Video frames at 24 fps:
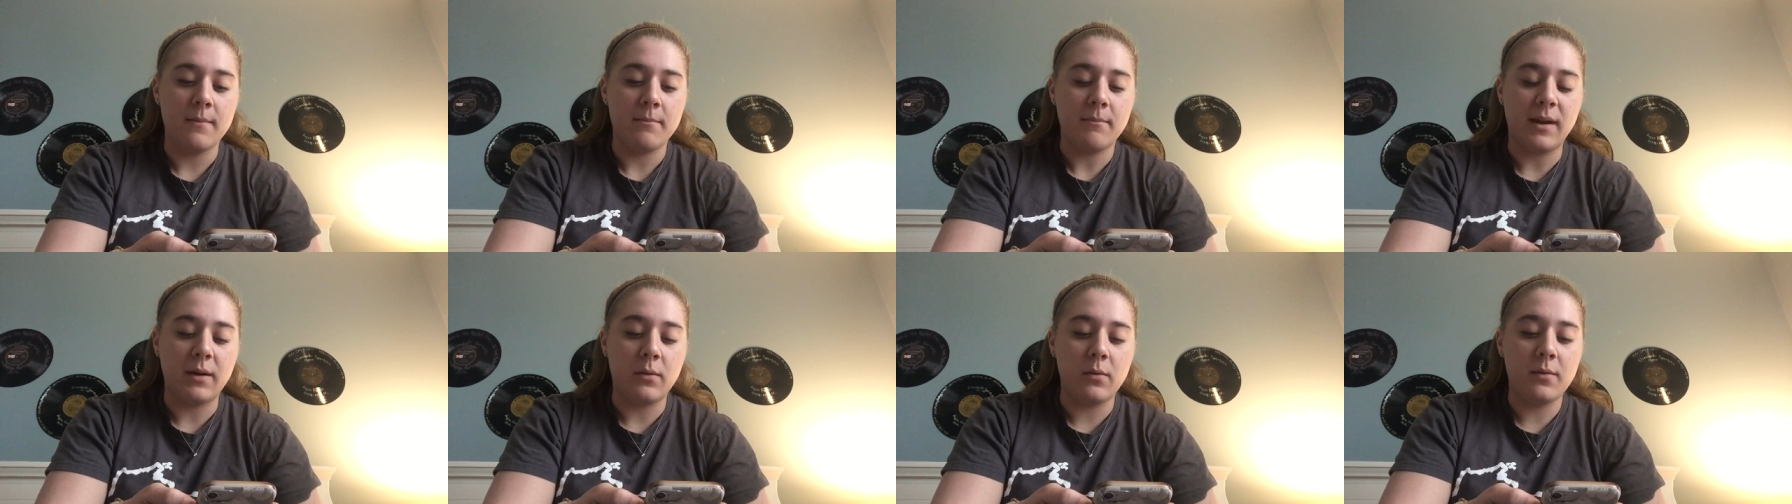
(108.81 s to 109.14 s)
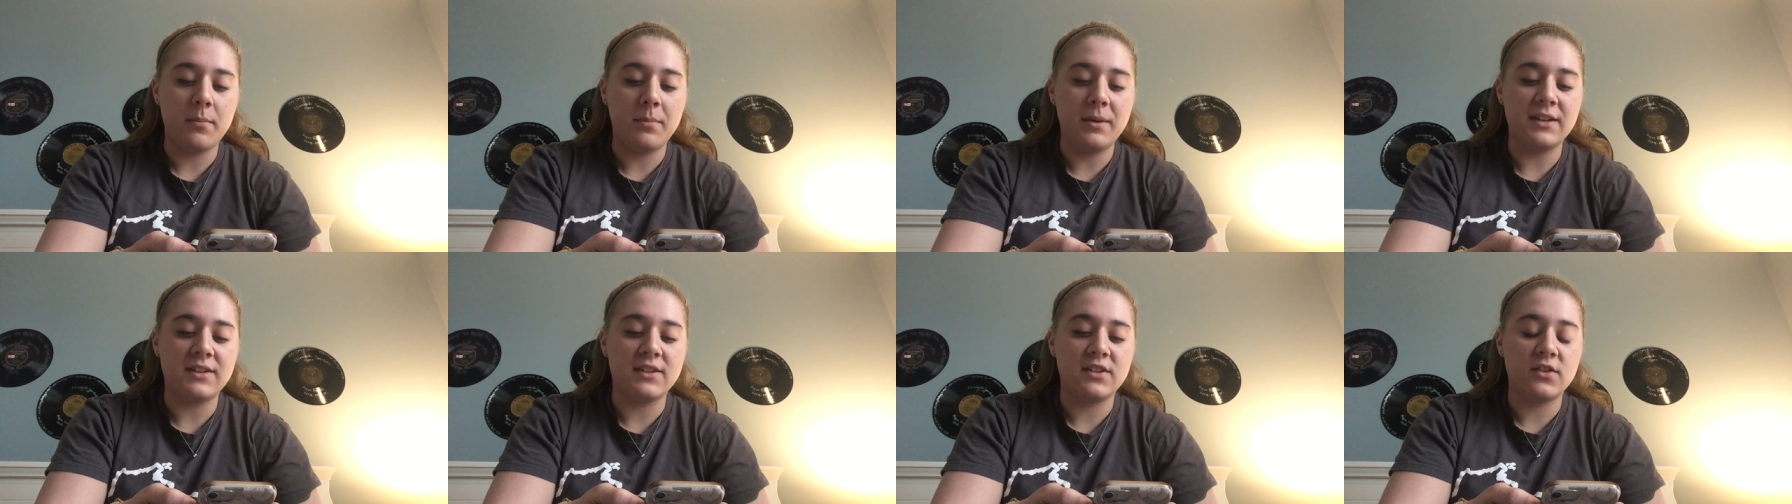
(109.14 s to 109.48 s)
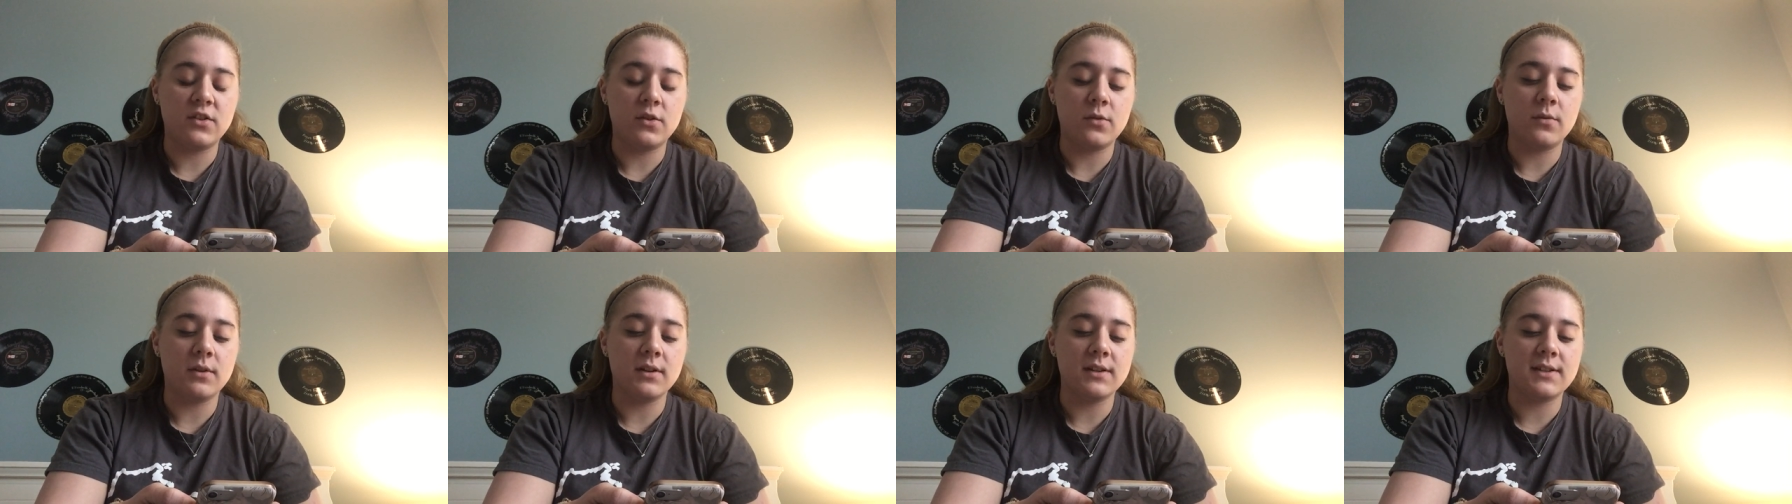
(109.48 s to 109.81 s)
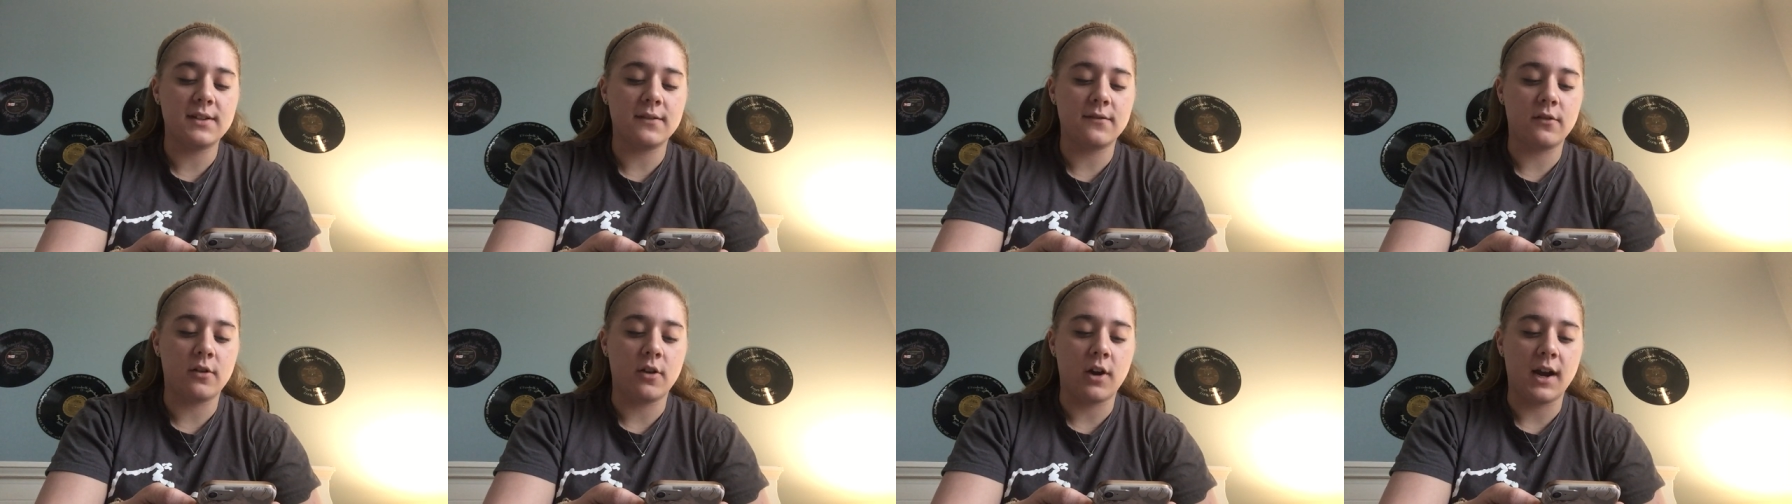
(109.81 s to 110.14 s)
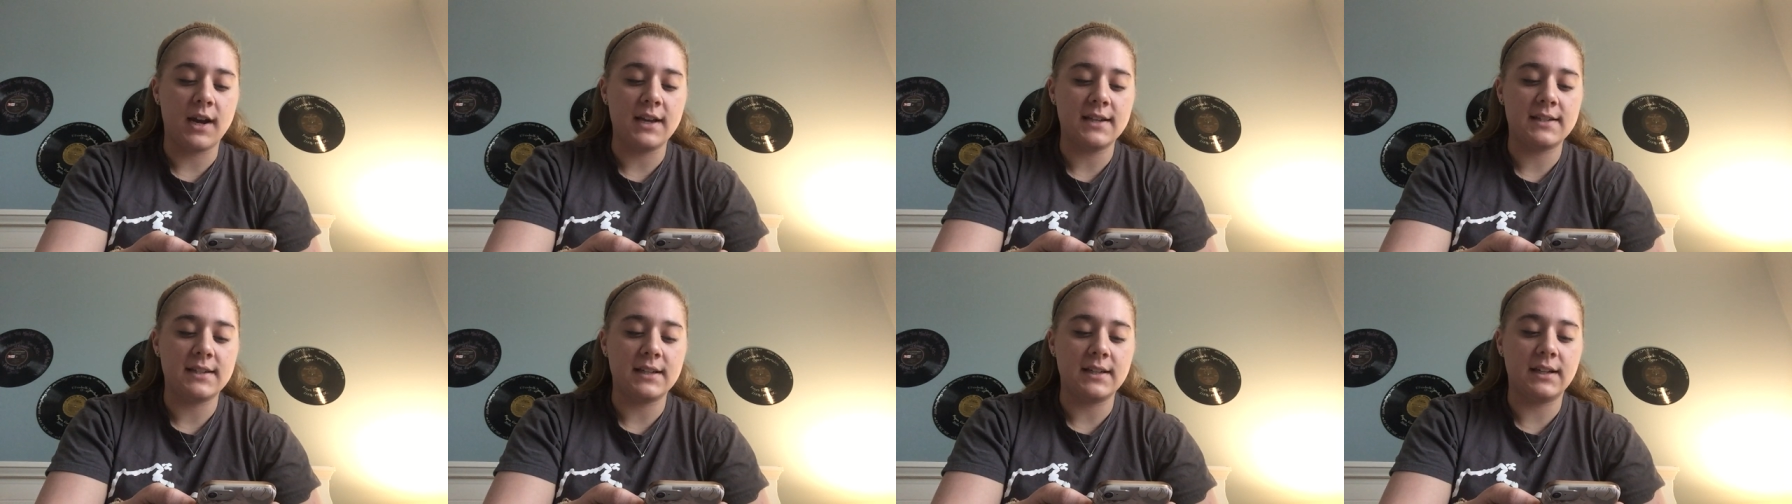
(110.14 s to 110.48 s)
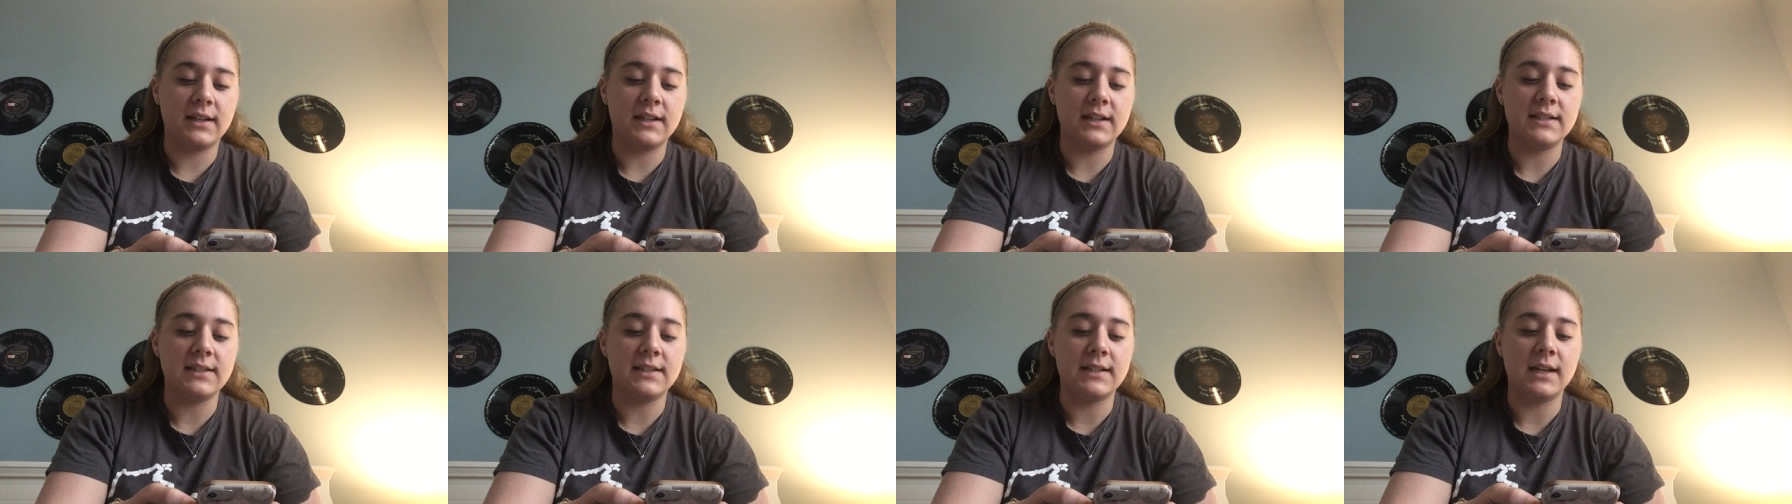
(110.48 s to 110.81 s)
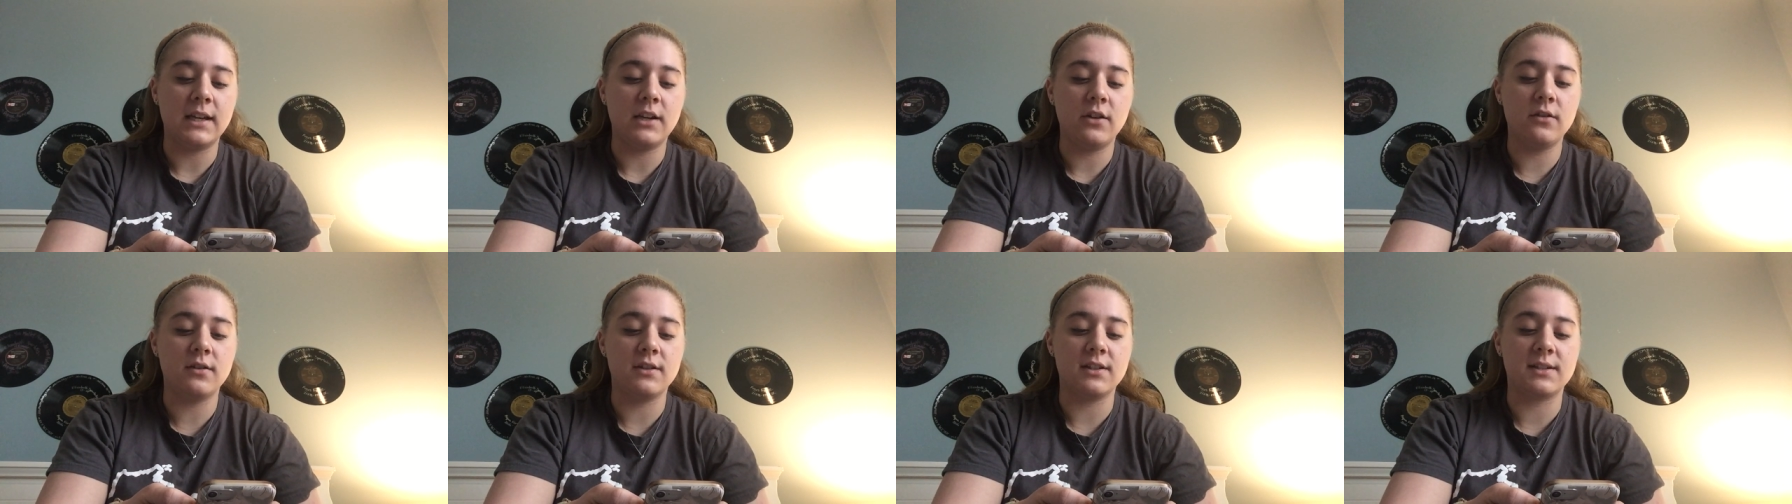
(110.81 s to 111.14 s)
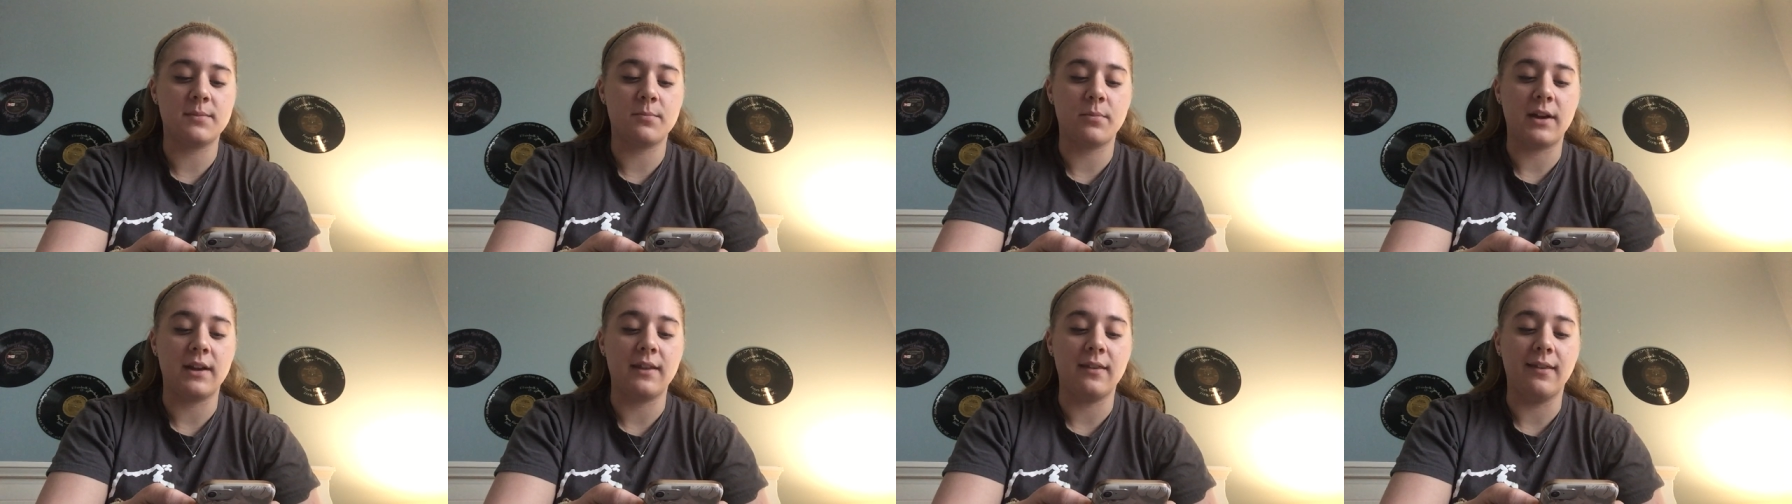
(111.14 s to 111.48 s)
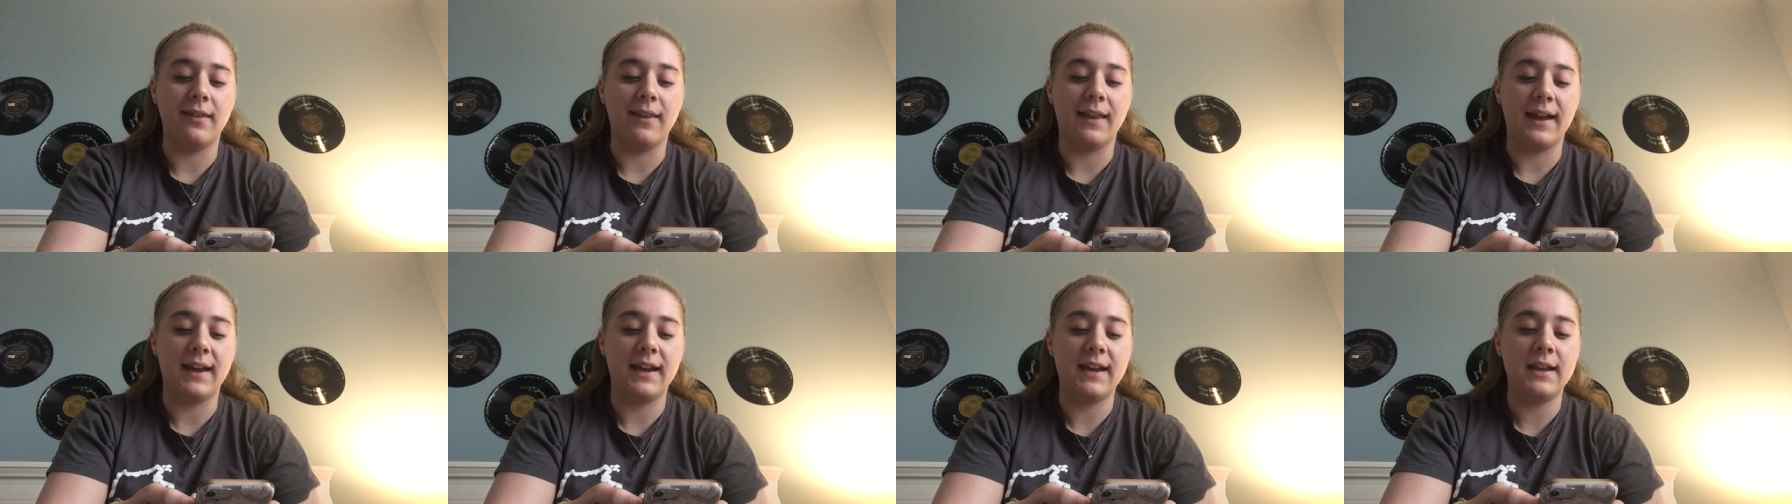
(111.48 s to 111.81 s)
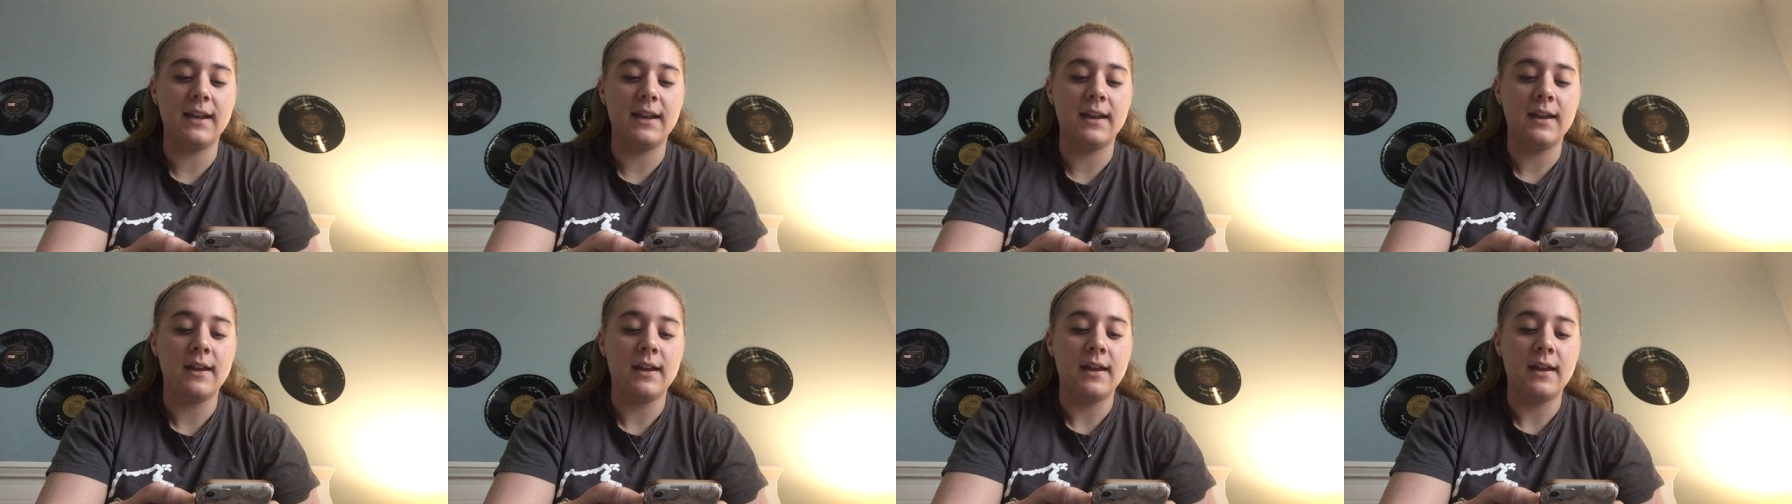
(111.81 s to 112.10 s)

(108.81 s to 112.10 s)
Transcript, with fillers: May we be stewards of Christ and continue to spread light